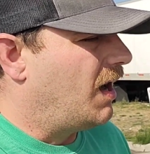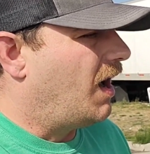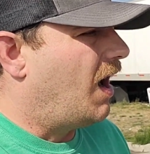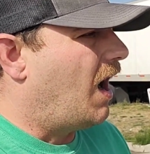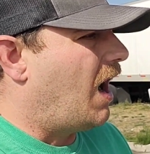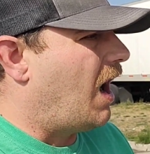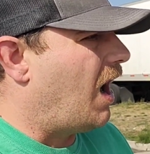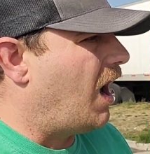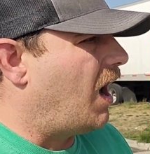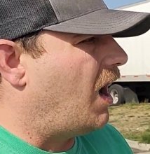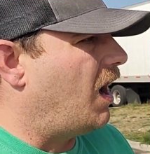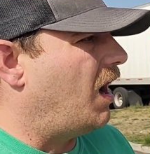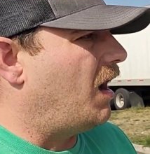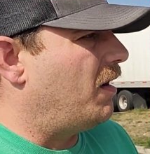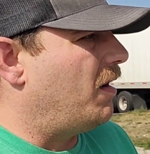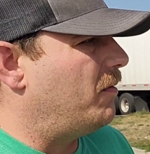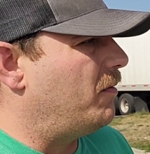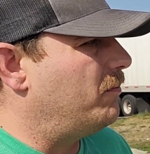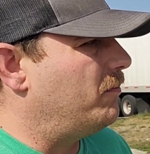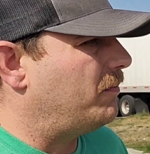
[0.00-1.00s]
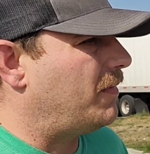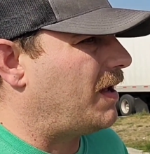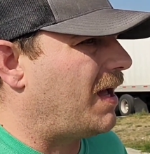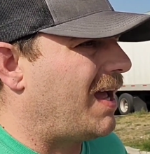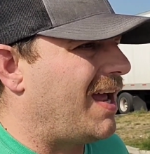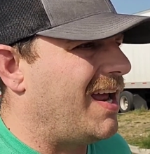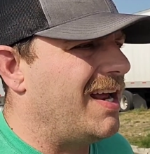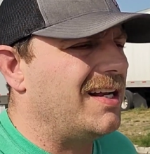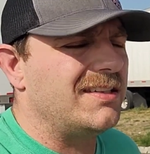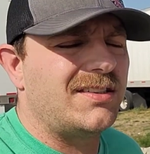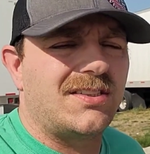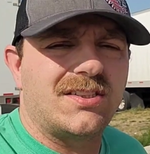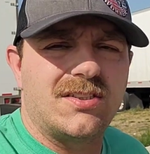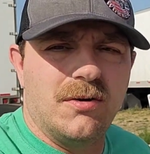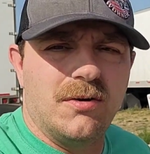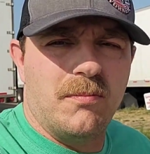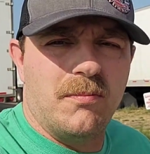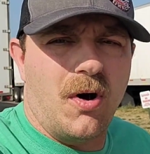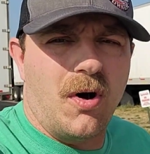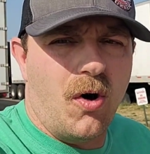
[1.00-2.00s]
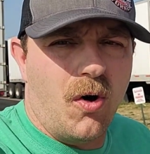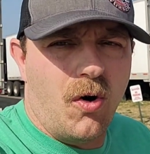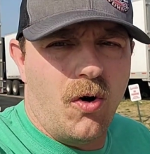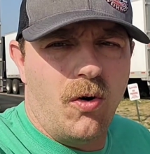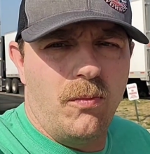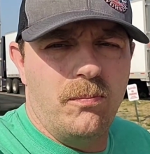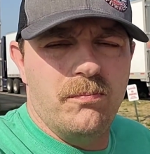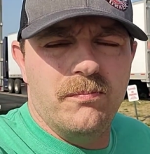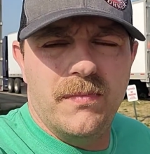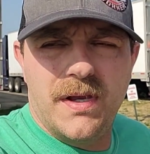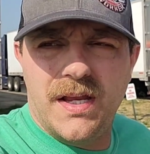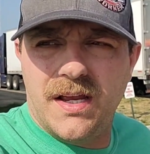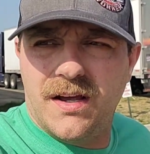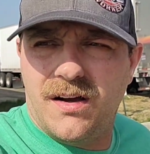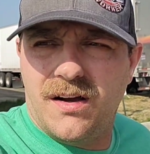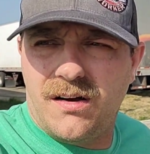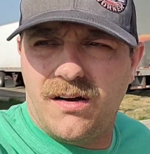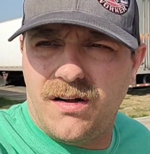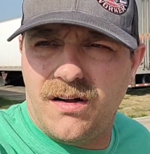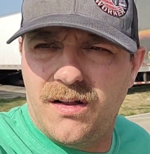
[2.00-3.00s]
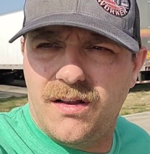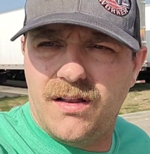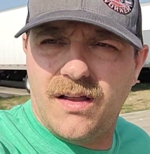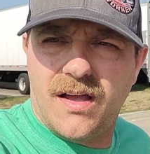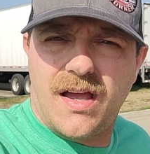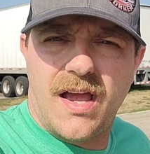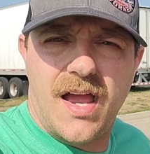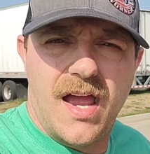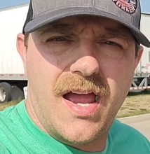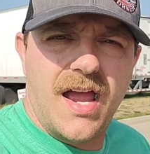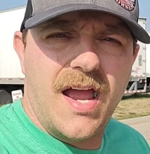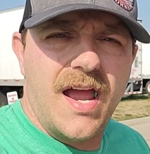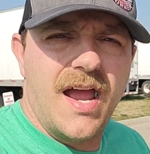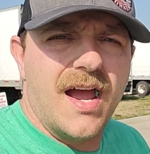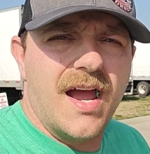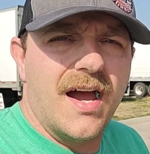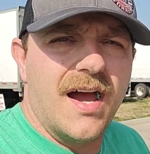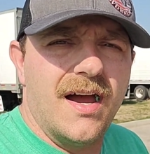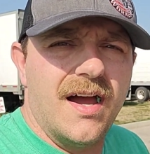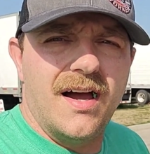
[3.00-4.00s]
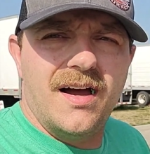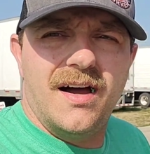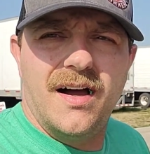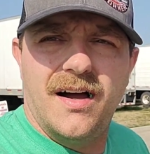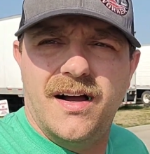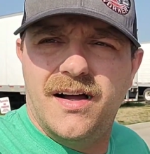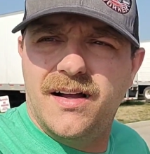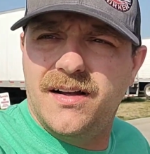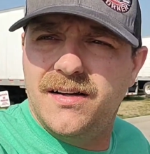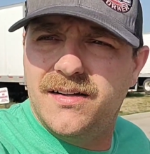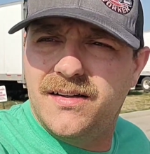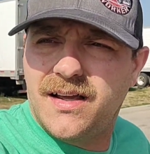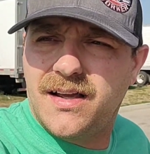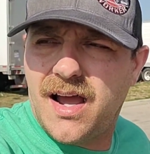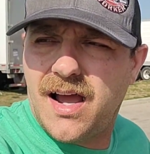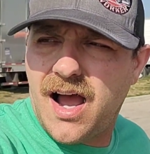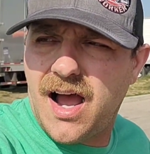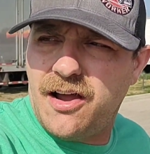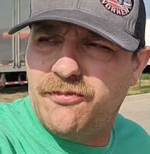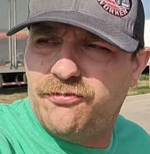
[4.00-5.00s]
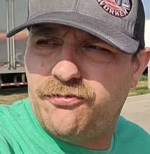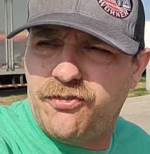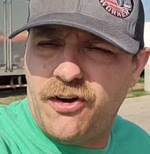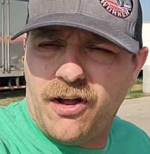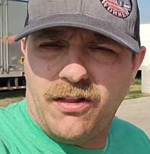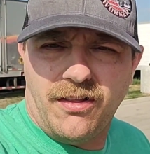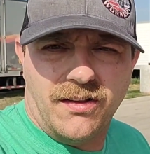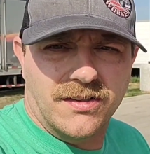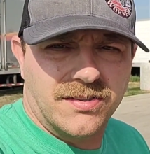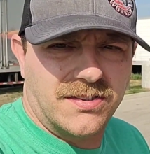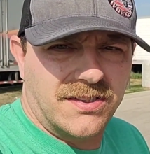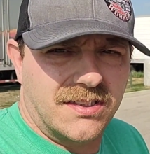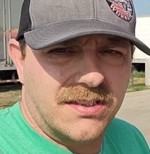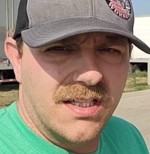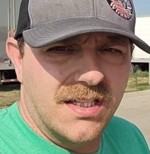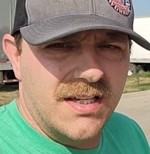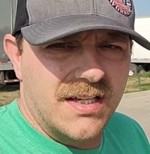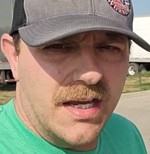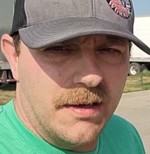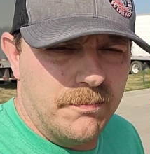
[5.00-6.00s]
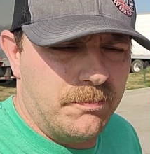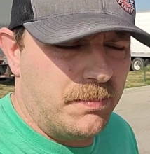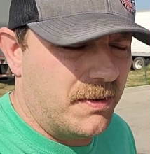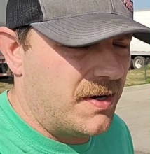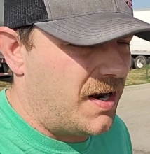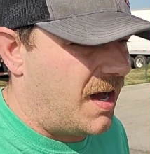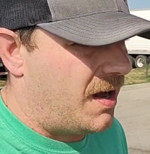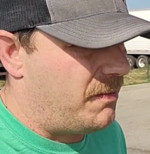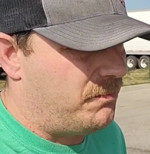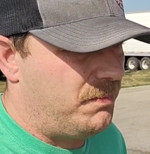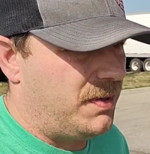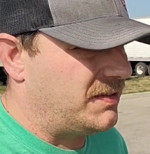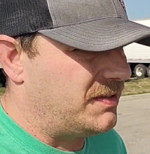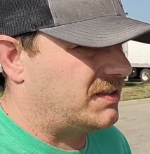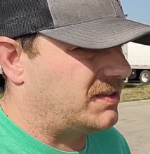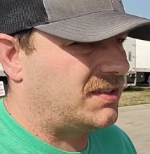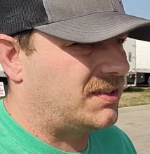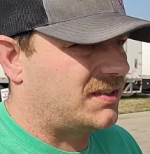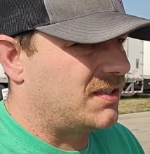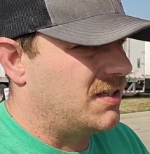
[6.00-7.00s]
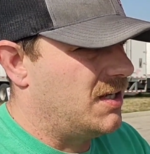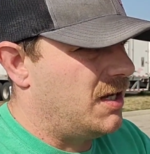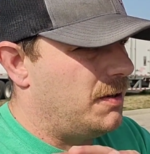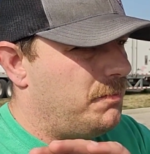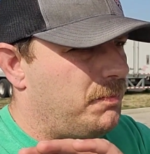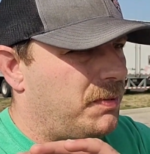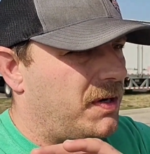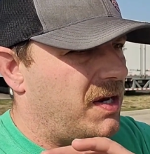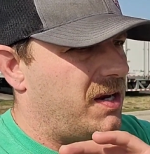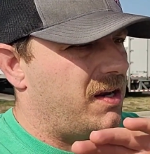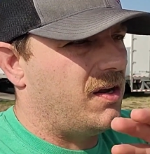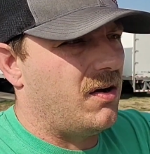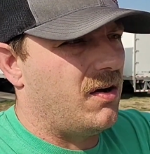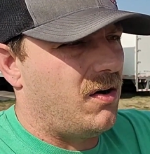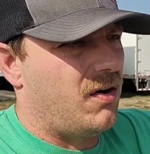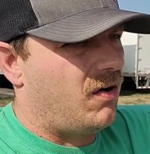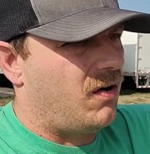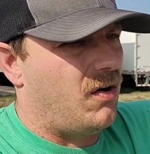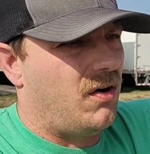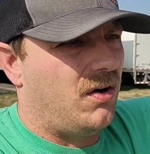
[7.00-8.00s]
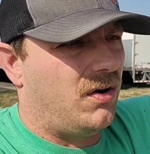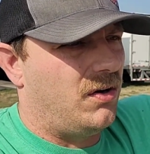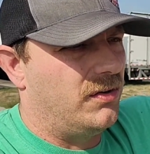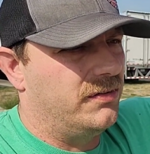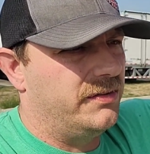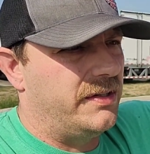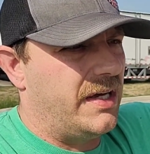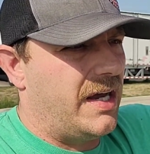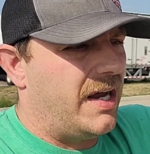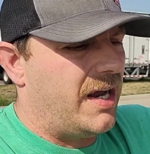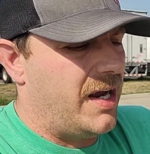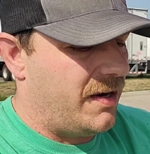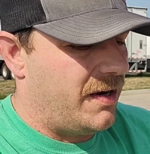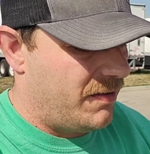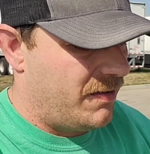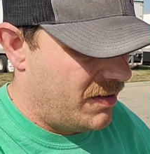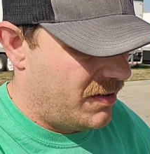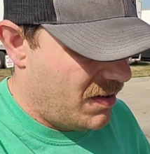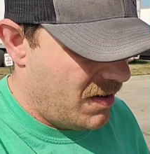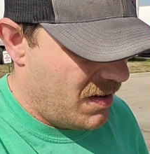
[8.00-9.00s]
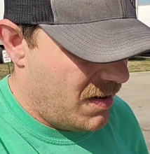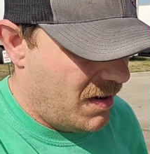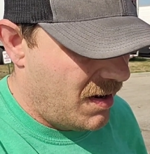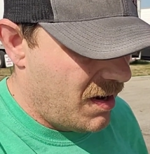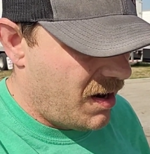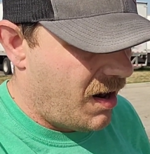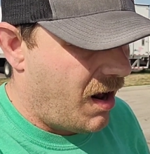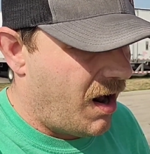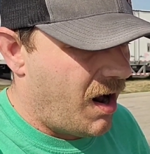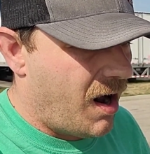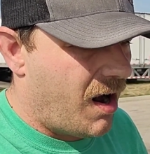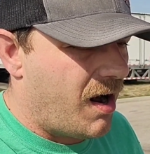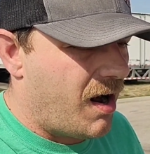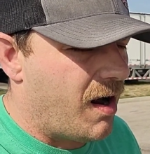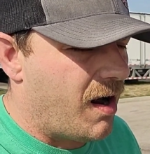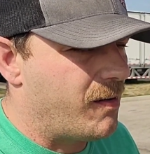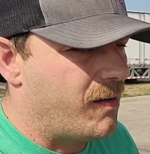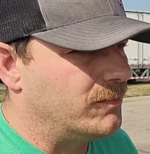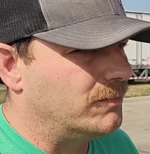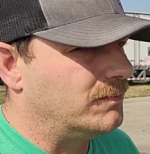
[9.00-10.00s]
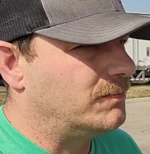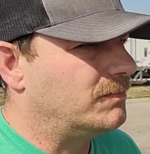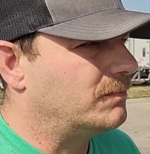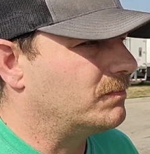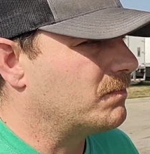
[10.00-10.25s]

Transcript: um, ate some oatmeal, and I fell asleep, and I've been sleeping all day. Um,